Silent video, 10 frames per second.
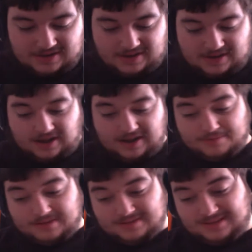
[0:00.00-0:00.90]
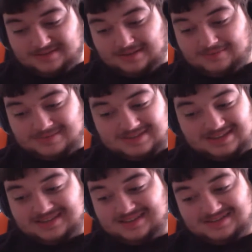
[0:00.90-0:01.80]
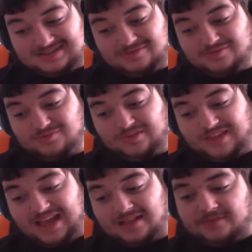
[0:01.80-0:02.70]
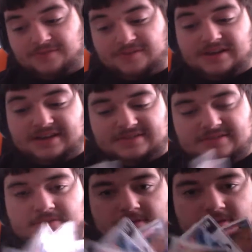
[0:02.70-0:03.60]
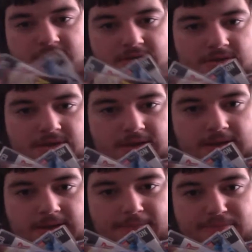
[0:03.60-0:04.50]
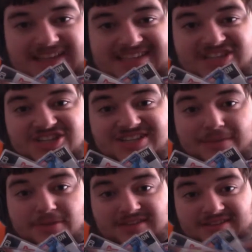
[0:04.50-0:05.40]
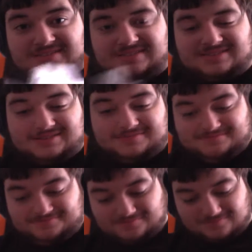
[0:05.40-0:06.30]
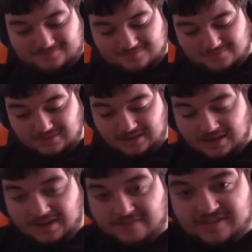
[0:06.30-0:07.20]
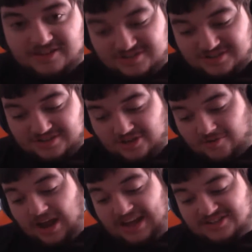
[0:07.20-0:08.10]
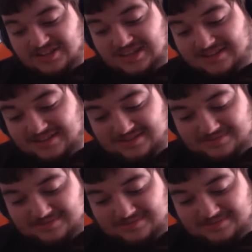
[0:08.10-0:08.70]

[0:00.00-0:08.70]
I picked these up. This was one hell of a find. PlayStation demo discs. For those who don't know, I actually collect these.